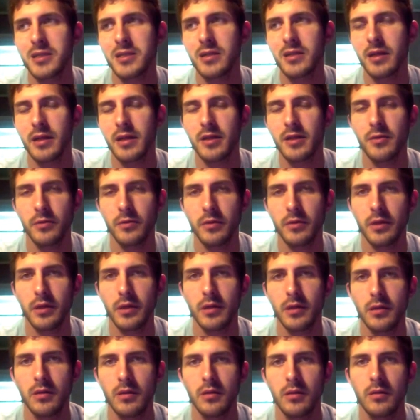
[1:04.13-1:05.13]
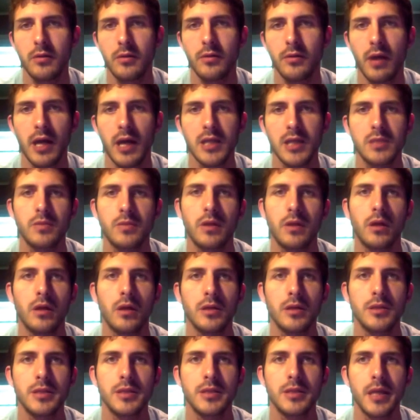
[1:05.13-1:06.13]
it. I didn't really grasp the
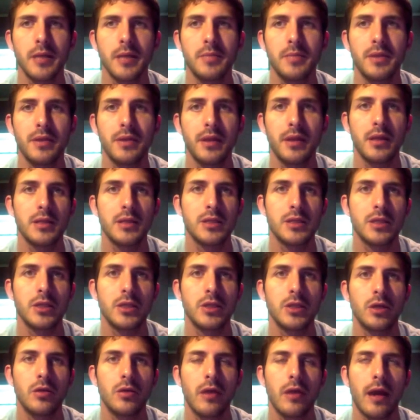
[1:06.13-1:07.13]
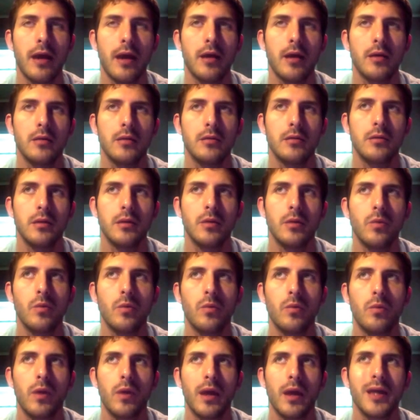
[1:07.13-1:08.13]
concept, and then as an adult, I
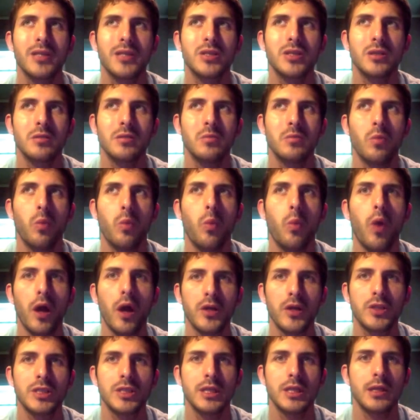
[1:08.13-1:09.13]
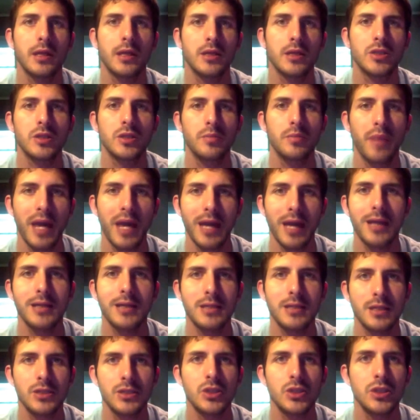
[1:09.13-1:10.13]
actually watched it and actually paid
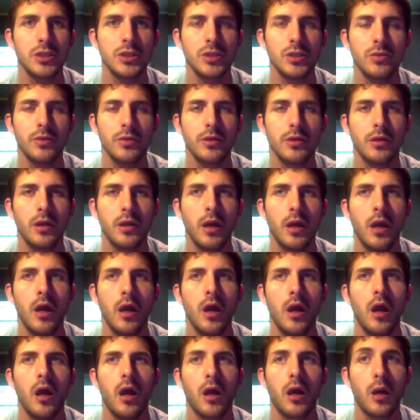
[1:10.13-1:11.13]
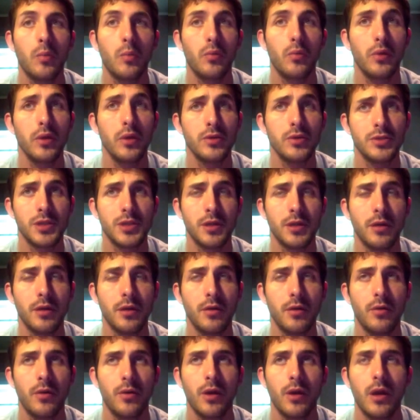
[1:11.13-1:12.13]
attention to it a couple years
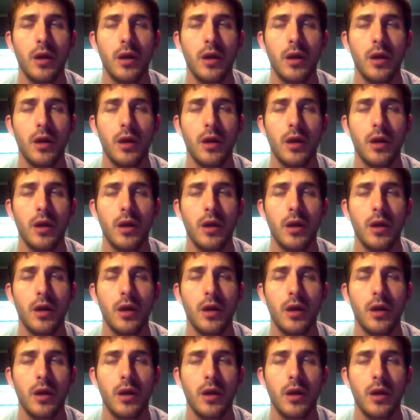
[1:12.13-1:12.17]
ago,